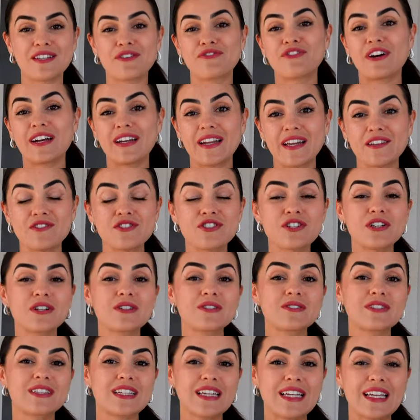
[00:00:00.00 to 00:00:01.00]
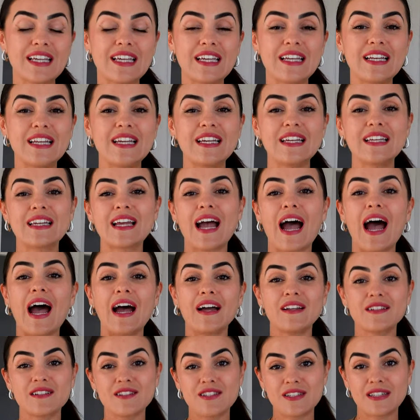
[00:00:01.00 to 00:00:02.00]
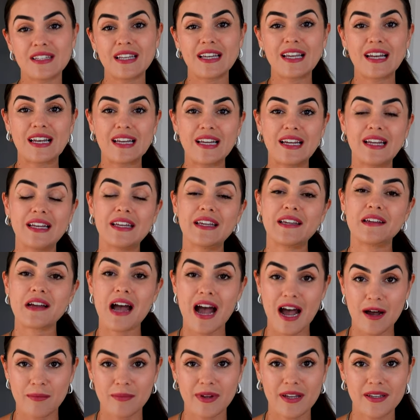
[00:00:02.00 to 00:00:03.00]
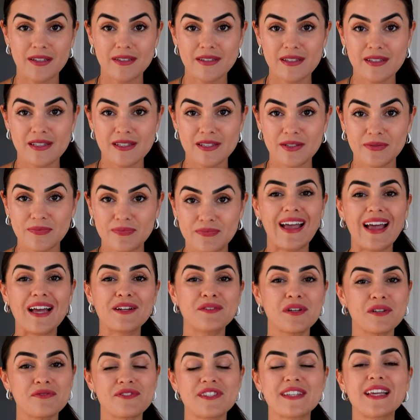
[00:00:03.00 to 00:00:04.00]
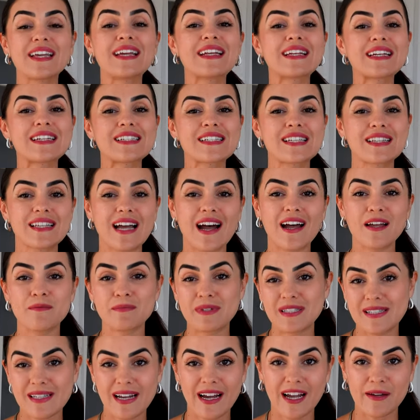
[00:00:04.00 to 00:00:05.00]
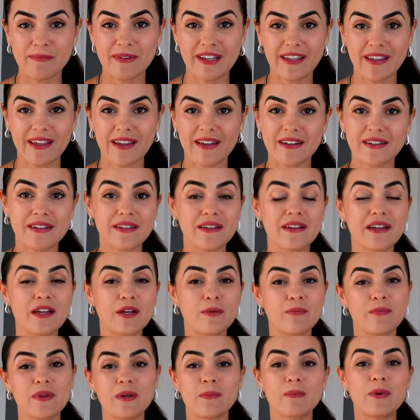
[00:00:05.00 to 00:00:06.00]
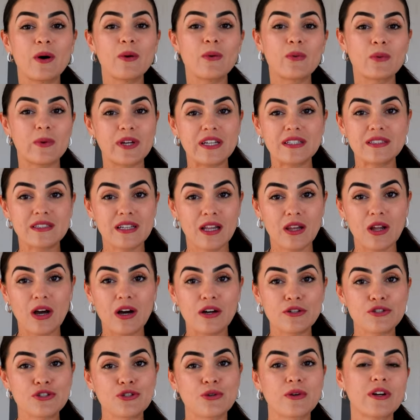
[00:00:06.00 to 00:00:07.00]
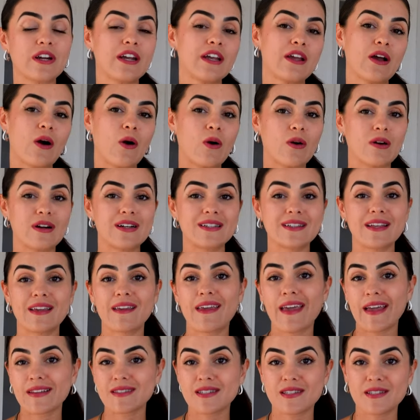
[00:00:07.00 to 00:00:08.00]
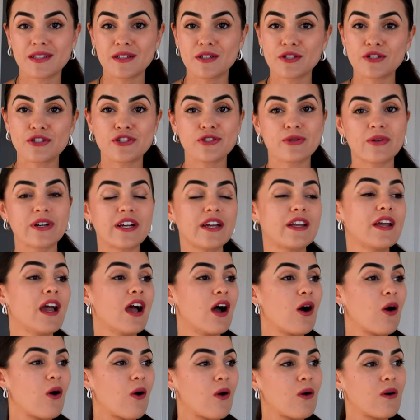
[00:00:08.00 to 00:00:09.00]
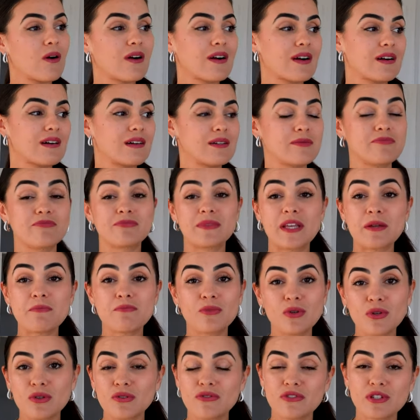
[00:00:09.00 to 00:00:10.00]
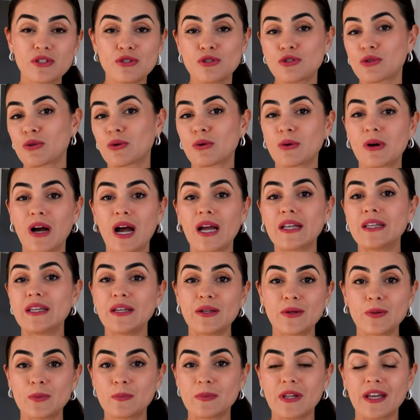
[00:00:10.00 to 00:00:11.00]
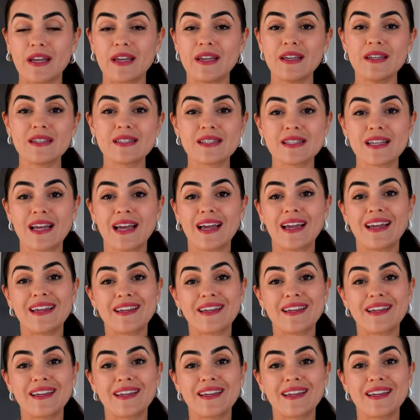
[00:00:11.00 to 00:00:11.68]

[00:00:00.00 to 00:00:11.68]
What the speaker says: the financial, the eating, and the cleaning habits. And we've seen this time and time again. People win the lottery, or they get surgery, or they move into a new place.